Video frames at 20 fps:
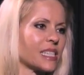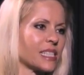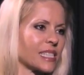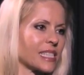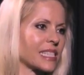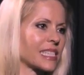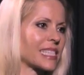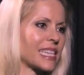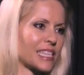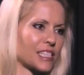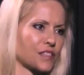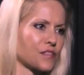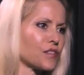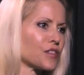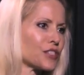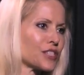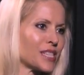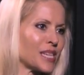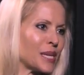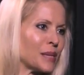a
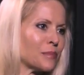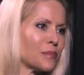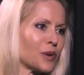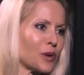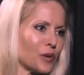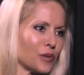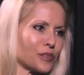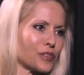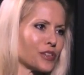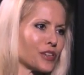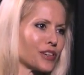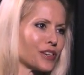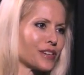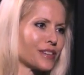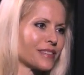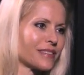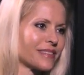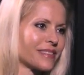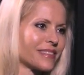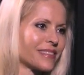successful team
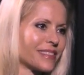culture?